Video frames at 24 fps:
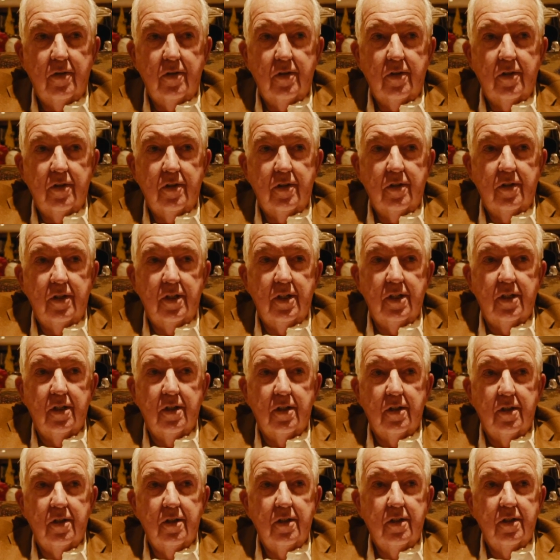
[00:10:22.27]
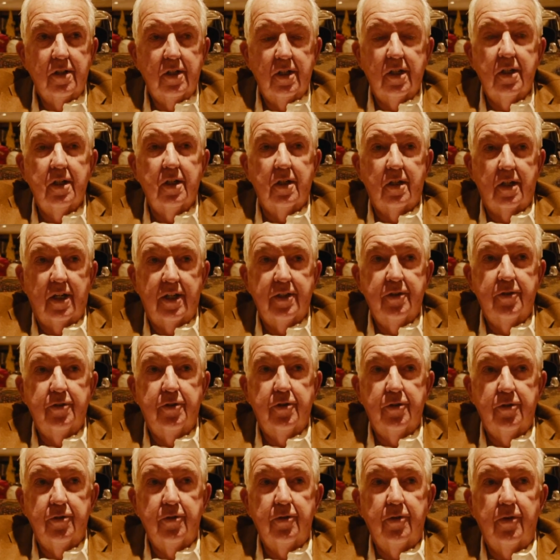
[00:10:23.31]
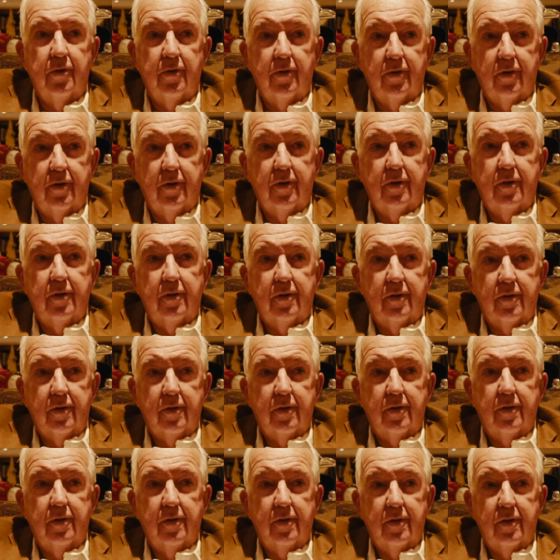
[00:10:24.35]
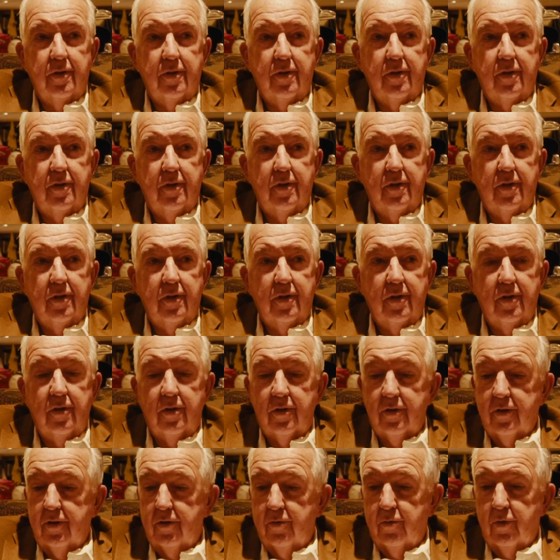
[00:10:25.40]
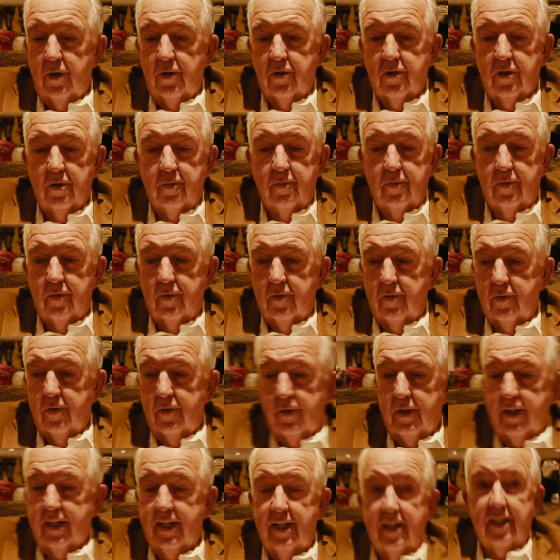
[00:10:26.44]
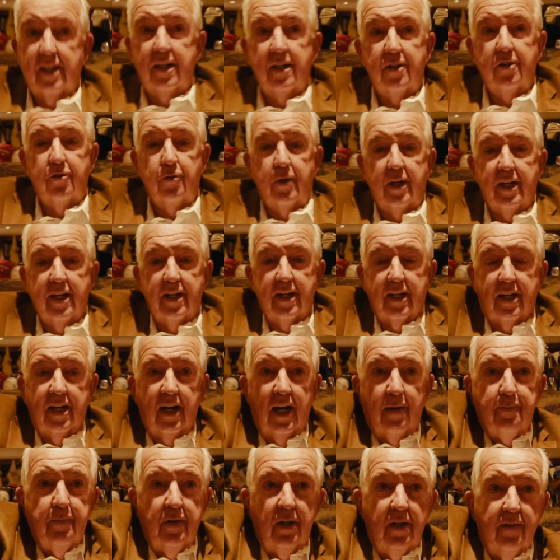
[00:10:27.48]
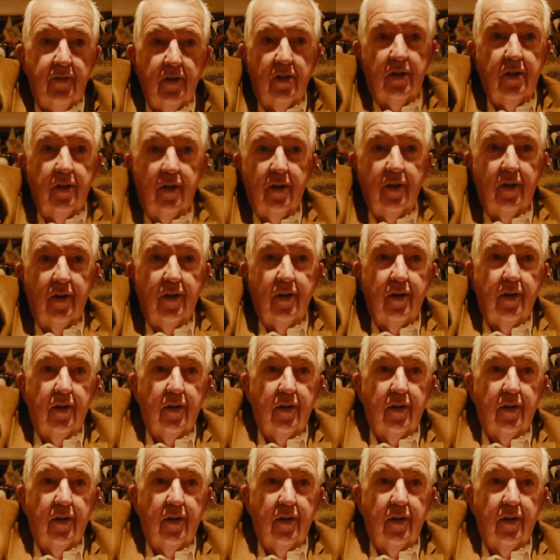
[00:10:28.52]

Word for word: I think that's important. Yeah, yeah, I do too. And so thanks for letting us make this video with you. Oh, you're welcome. I, I get a, it. Do I get a copy of it? Oh, yeah.